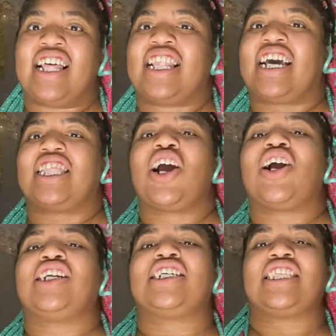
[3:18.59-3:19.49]
Like,
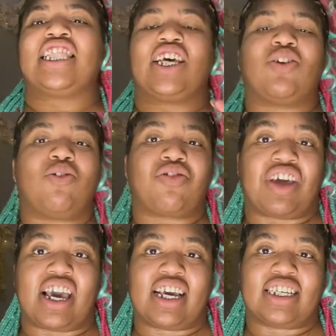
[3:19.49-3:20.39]
there are just little
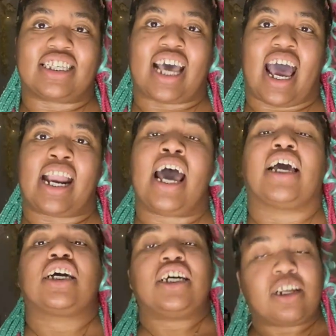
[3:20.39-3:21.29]
things that
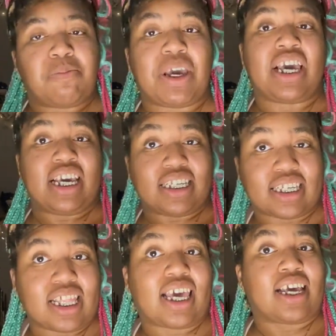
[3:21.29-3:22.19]
could be
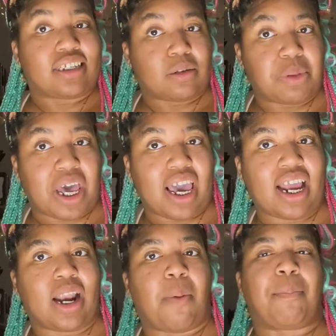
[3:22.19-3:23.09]
easily
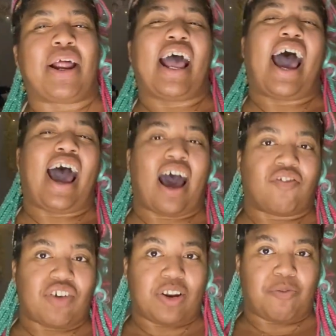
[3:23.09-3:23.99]
explained but
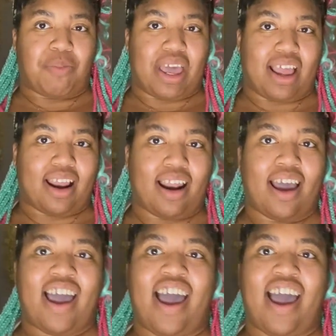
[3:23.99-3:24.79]
haven't been.